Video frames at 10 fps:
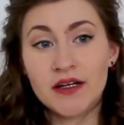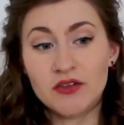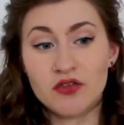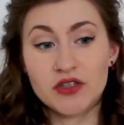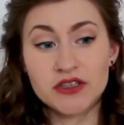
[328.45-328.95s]

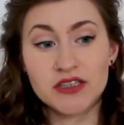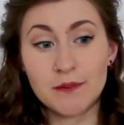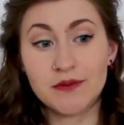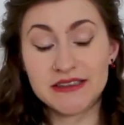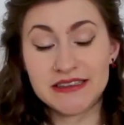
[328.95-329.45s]
the first
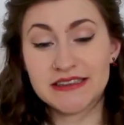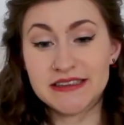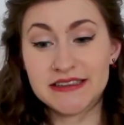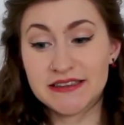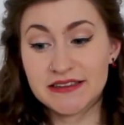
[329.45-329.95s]
couple
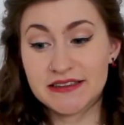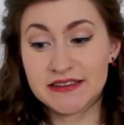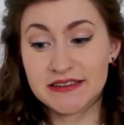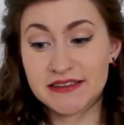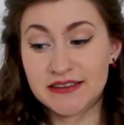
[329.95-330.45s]

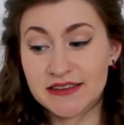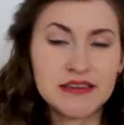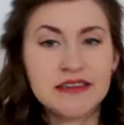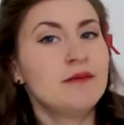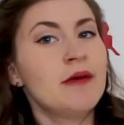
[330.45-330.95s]
seasons
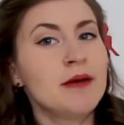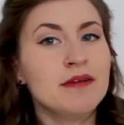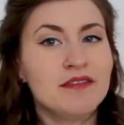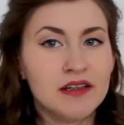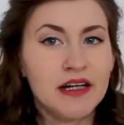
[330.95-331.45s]
didn't make
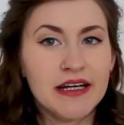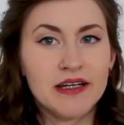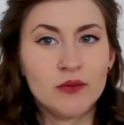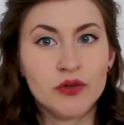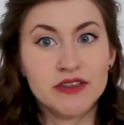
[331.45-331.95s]
me feel like
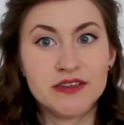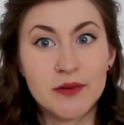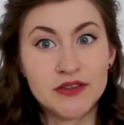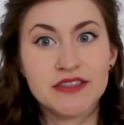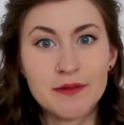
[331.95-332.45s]
it was the
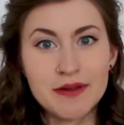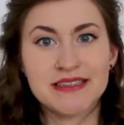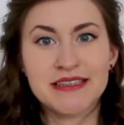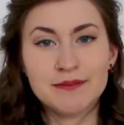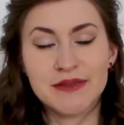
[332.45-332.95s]
most
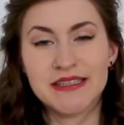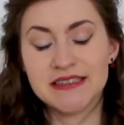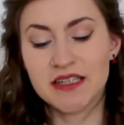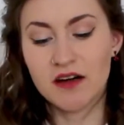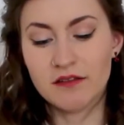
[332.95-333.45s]
amazing
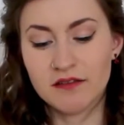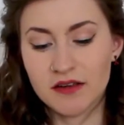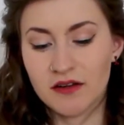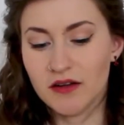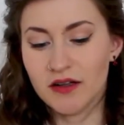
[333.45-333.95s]
piece
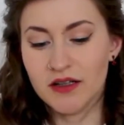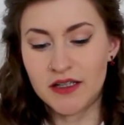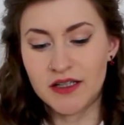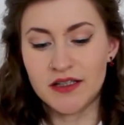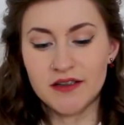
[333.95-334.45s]
of
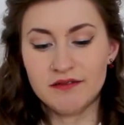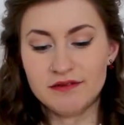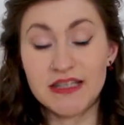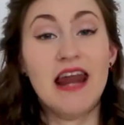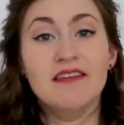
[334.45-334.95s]

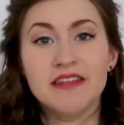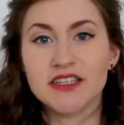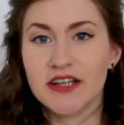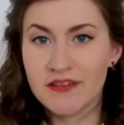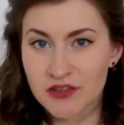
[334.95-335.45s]

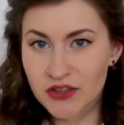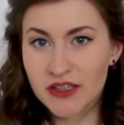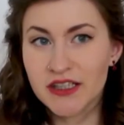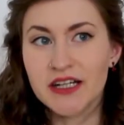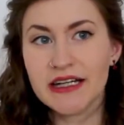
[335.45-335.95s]
television
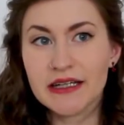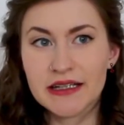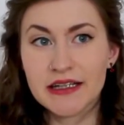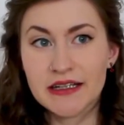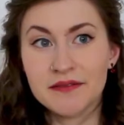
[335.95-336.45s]
ever,
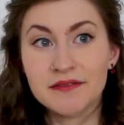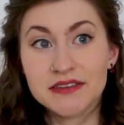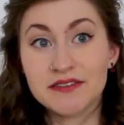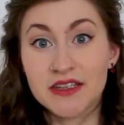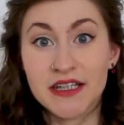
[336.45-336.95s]
it
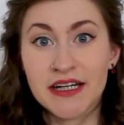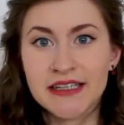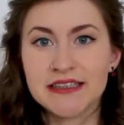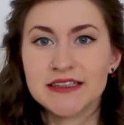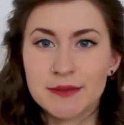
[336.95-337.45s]
was very
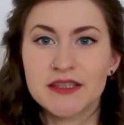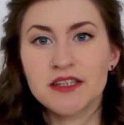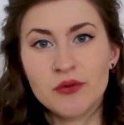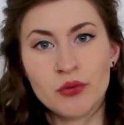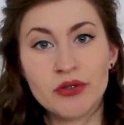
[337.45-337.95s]
nice,
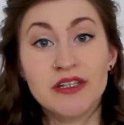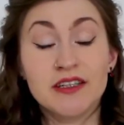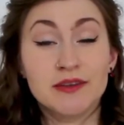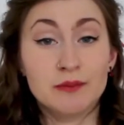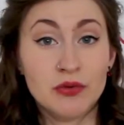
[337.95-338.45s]
especially when
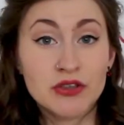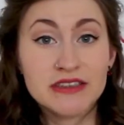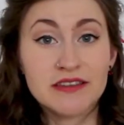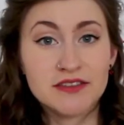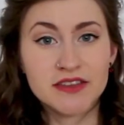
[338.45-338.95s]
reading the
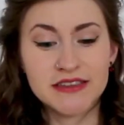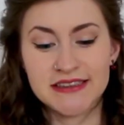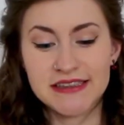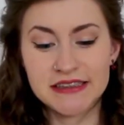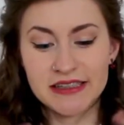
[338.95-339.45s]
books after and
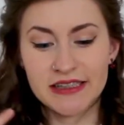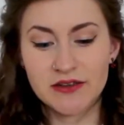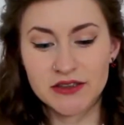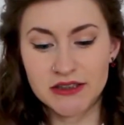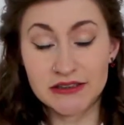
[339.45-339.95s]
seeing it
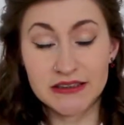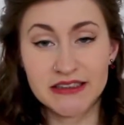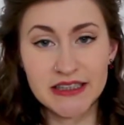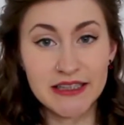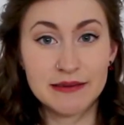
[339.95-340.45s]
also as
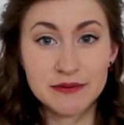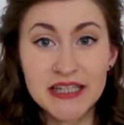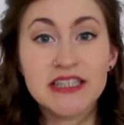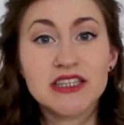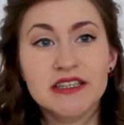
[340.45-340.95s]
an
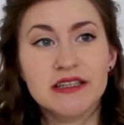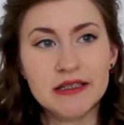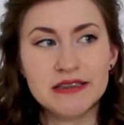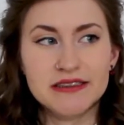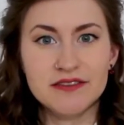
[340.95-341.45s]
adaptation.
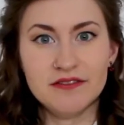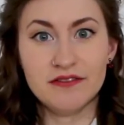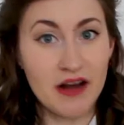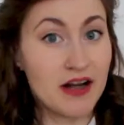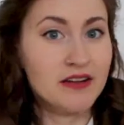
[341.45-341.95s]
It's a
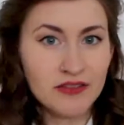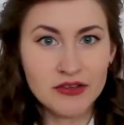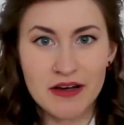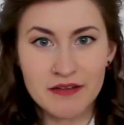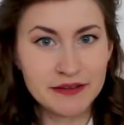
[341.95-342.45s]
very
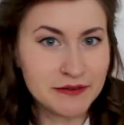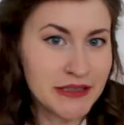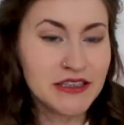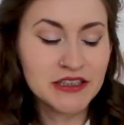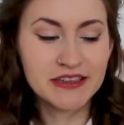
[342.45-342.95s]
good
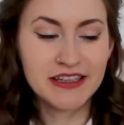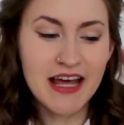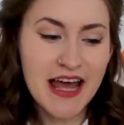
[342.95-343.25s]
adaptation.